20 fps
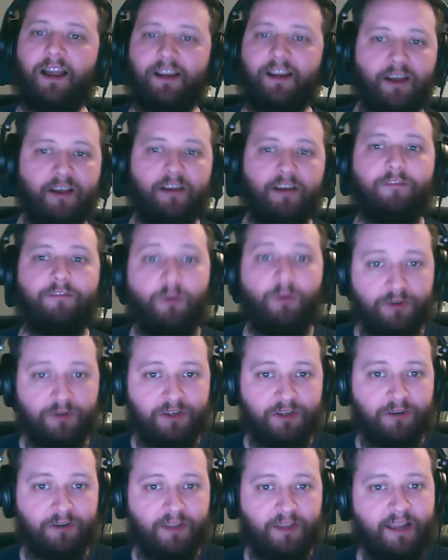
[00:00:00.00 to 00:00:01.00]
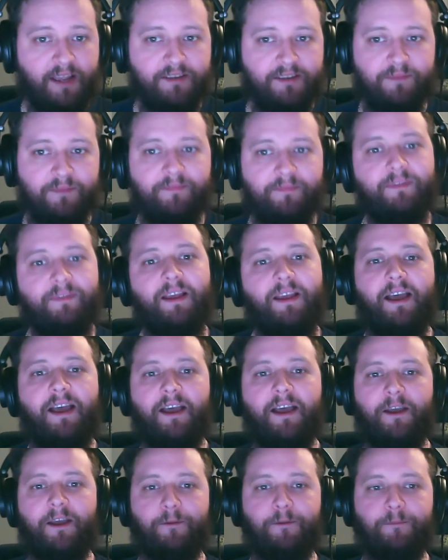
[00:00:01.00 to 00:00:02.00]
I can't afford to do that.
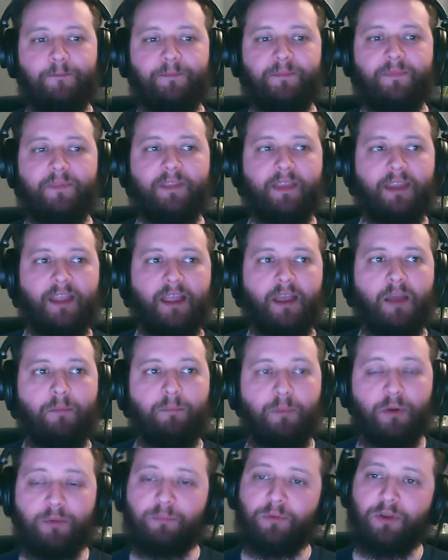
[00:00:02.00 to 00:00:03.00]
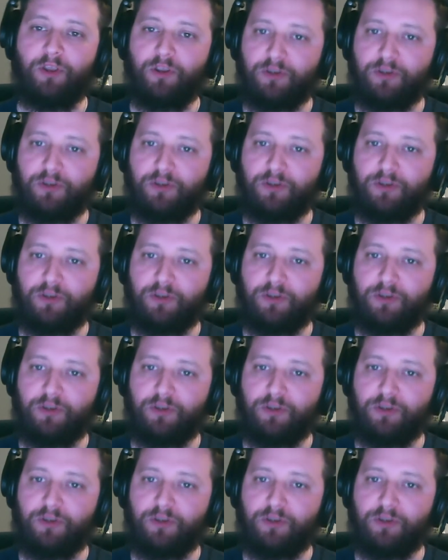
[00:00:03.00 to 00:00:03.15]
But